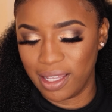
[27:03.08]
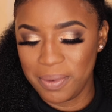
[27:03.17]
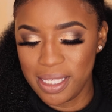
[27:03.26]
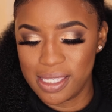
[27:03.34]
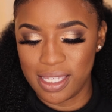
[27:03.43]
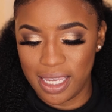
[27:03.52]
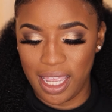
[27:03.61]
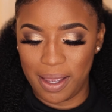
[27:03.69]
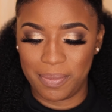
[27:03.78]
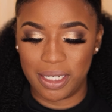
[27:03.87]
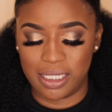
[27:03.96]
let me see
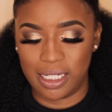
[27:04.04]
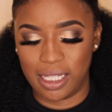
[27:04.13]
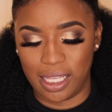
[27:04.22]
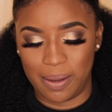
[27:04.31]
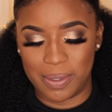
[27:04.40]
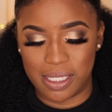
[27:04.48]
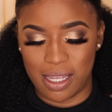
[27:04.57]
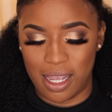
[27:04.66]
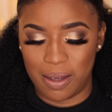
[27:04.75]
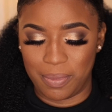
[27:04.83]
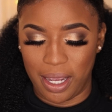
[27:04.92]
how much the
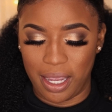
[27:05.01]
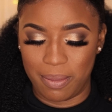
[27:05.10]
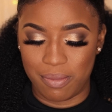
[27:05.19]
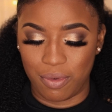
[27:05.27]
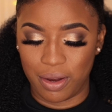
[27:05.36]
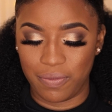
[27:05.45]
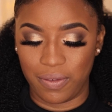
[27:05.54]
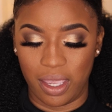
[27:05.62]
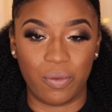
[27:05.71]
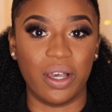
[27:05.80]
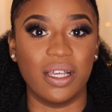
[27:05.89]
Glamazon by
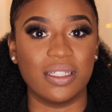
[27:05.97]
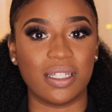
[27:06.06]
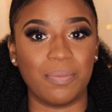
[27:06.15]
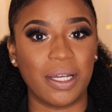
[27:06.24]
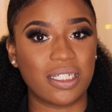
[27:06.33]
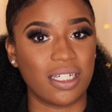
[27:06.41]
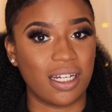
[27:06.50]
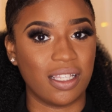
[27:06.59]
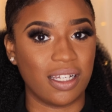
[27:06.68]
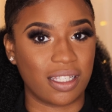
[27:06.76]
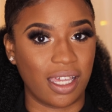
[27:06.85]
Morphe was. I'm actually
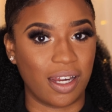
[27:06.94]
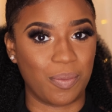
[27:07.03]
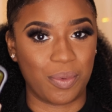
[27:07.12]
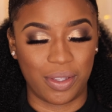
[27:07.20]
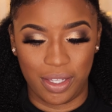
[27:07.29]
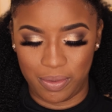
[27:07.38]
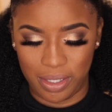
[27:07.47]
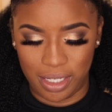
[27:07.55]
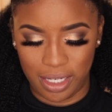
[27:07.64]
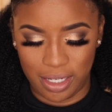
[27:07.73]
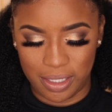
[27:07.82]
gonna look that up really
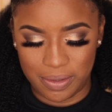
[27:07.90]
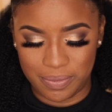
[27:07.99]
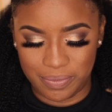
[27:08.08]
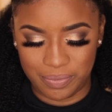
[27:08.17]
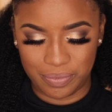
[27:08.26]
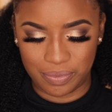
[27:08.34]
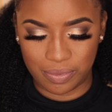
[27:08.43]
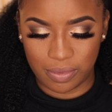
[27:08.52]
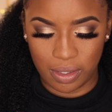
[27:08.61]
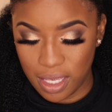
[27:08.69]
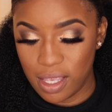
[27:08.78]
quick here.
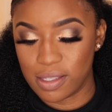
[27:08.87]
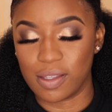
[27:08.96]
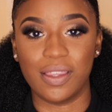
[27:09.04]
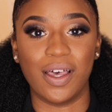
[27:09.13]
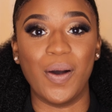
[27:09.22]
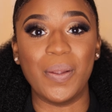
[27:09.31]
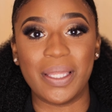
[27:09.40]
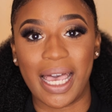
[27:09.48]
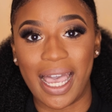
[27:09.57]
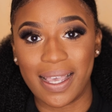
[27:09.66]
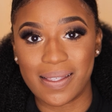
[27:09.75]
So
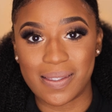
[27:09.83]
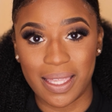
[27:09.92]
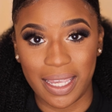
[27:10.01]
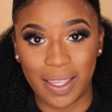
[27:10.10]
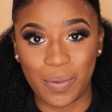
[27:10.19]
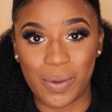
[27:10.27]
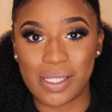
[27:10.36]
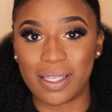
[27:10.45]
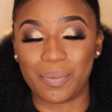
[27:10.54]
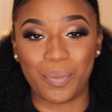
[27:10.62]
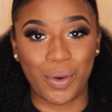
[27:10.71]
the highest thing was
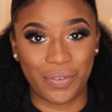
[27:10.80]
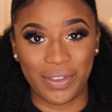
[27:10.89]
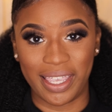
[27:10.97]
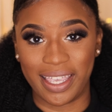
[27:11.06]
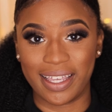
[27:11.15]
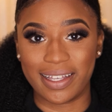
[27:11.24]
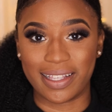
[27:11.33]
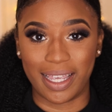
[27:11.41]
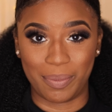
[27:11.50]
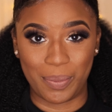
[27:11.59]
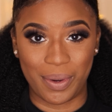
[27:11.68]
the Morphe
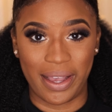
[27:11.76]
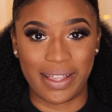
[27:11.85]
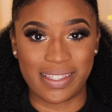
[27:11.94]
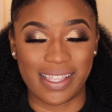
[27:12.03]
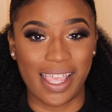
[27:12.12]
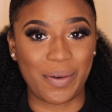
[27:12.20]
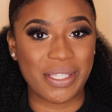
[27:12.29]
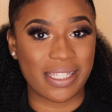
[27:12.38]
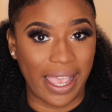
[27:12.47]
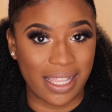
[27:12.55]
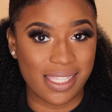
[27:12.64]
Glamour Bronze, and that was
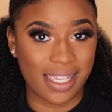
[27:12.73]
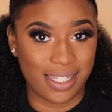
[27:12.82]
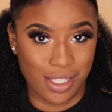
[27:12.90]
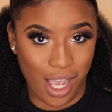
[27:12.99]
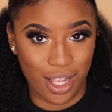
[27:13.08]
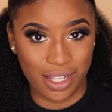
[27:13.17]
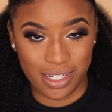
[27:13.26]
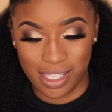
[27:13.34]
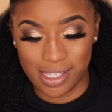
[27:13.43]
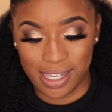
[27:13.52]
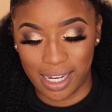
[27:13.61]

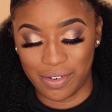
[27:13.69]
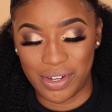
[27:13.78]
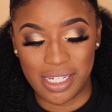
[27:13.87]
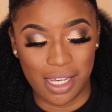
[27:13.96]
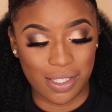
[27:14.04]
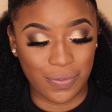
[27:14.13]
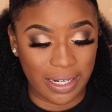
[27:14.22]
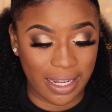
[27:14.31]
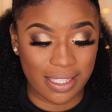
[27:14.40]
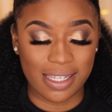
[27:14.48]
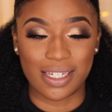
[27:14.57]
$19. It looks like it retails for
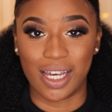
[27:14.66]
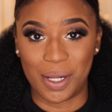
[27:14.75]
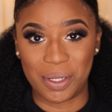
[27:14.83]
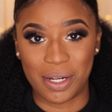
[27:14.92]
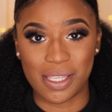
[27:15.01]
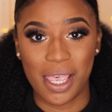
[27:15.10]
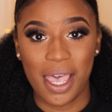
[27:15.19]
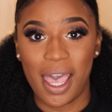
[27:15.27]
$19,